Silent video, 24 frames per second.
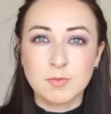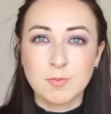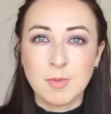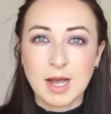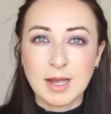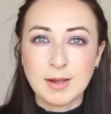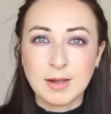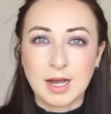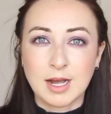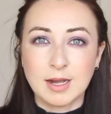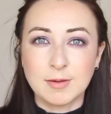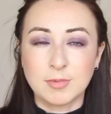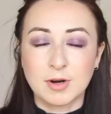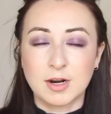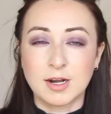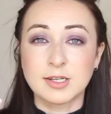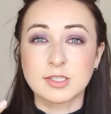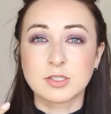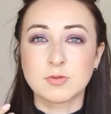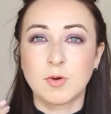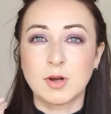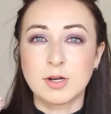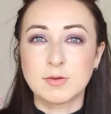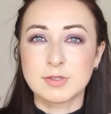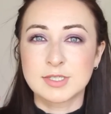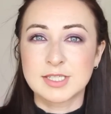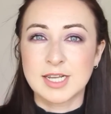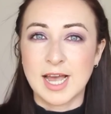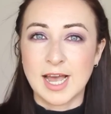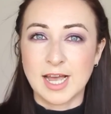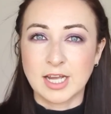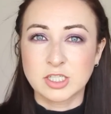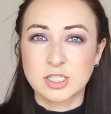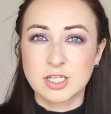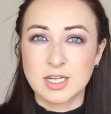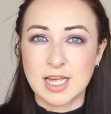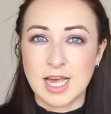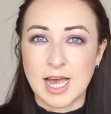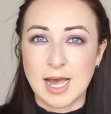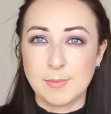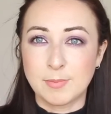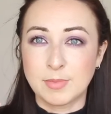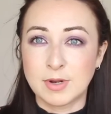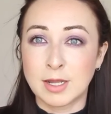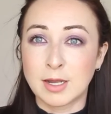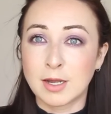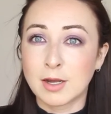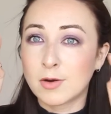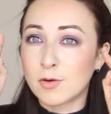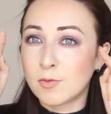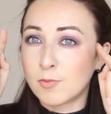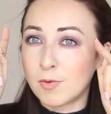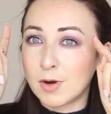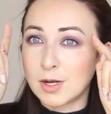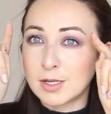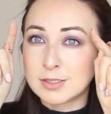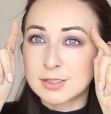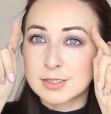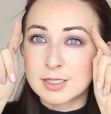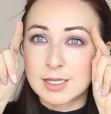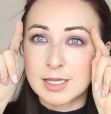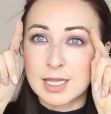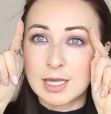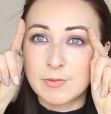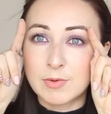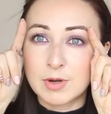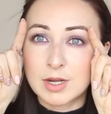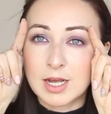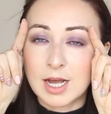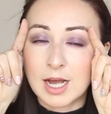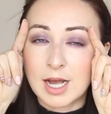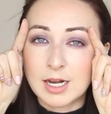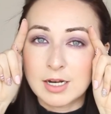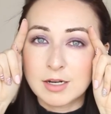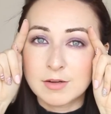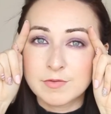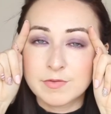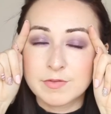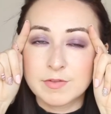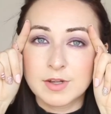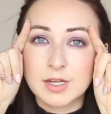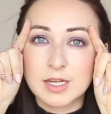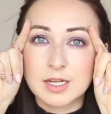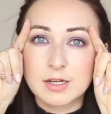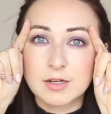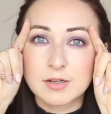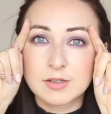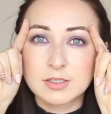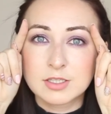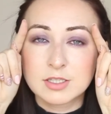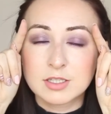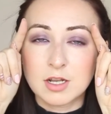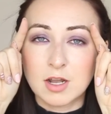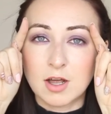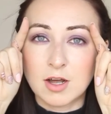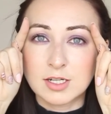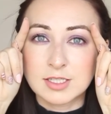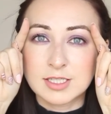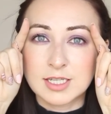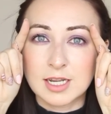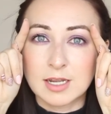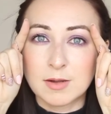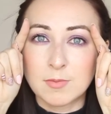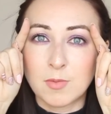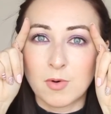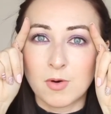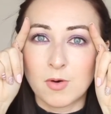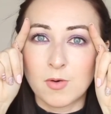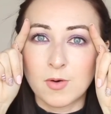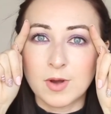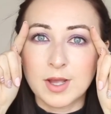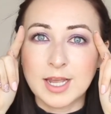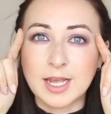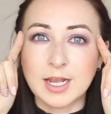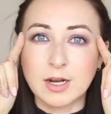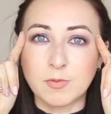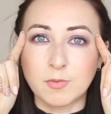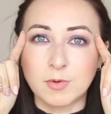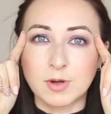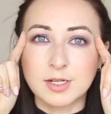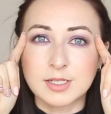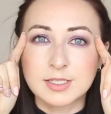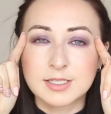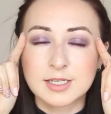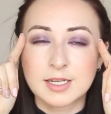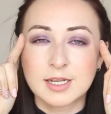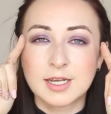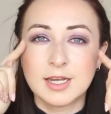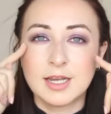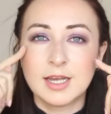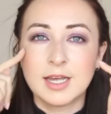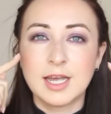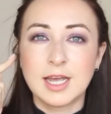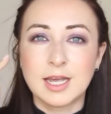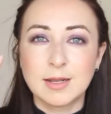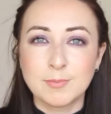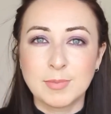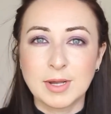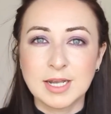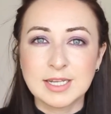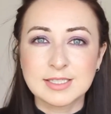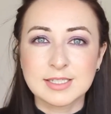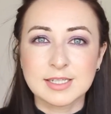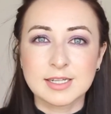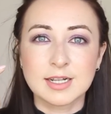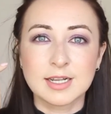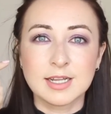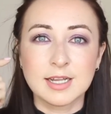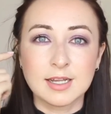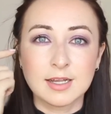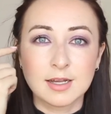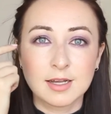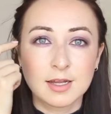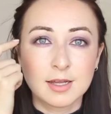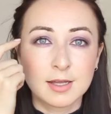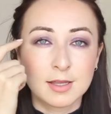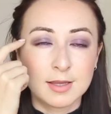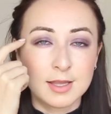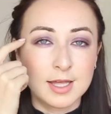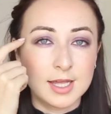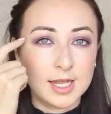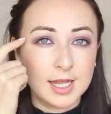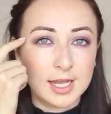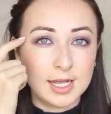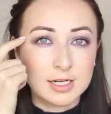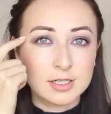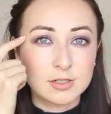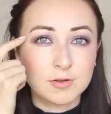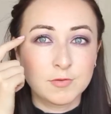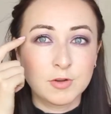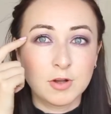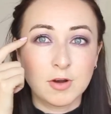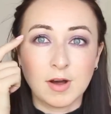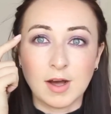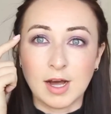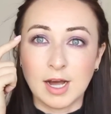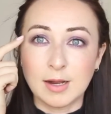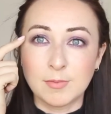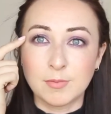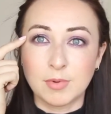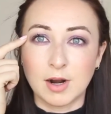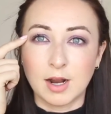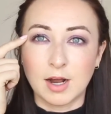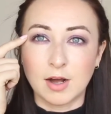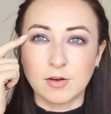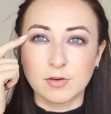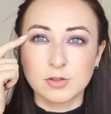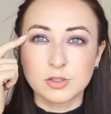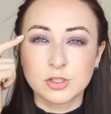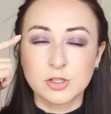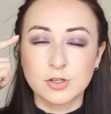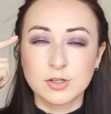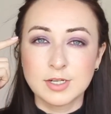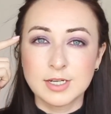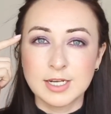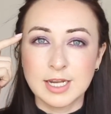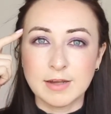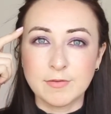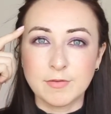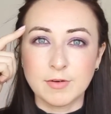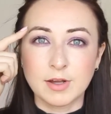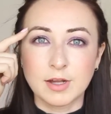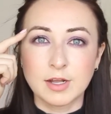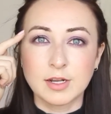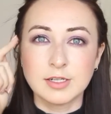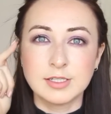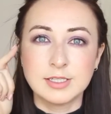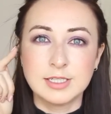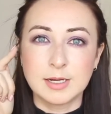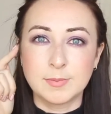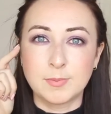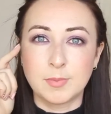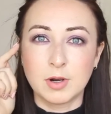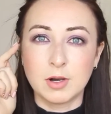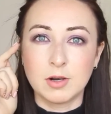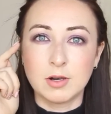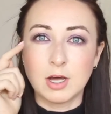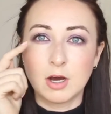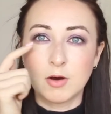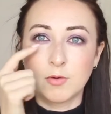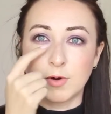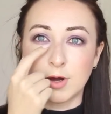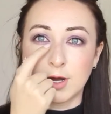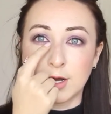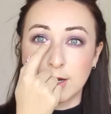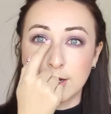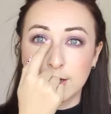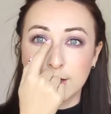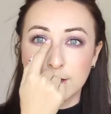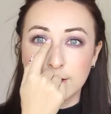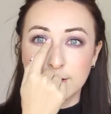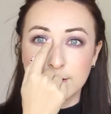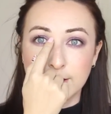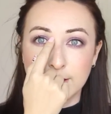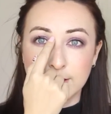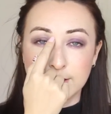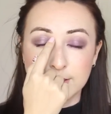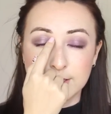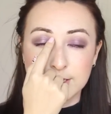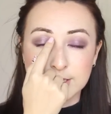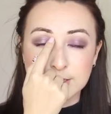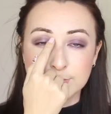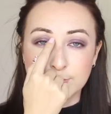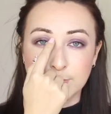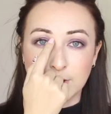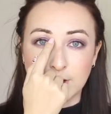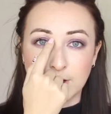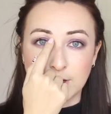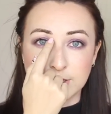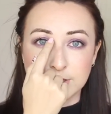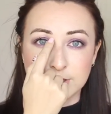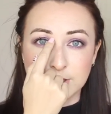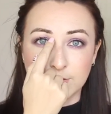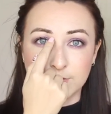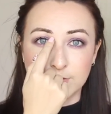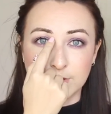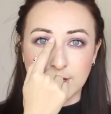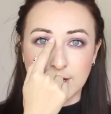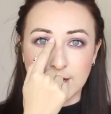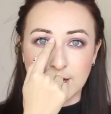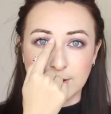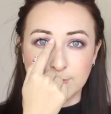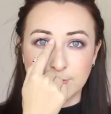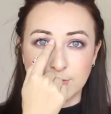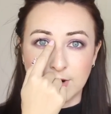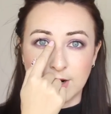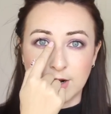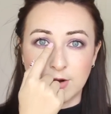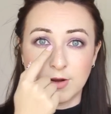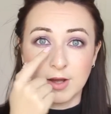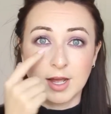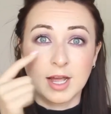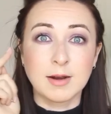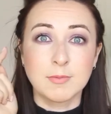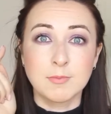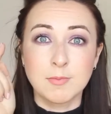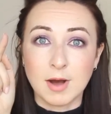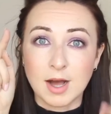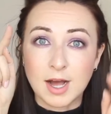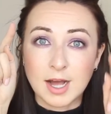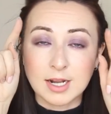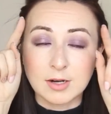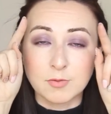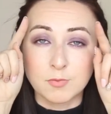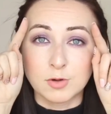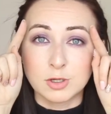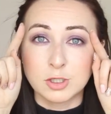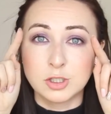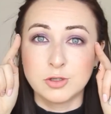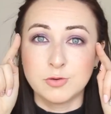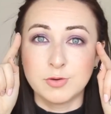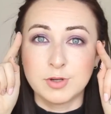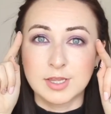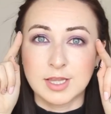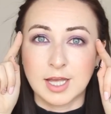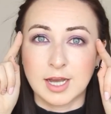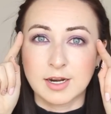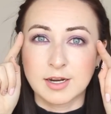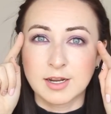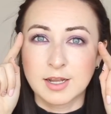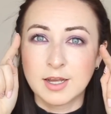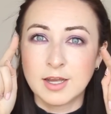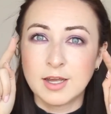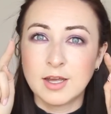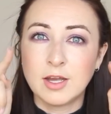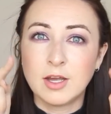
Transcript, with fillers: with my eyebrows, what was actually happening was they were kind of slanting more inwards. And basically, the end of your eyebrow should never dip lower than this part of your eyebrow, and mine were doing that,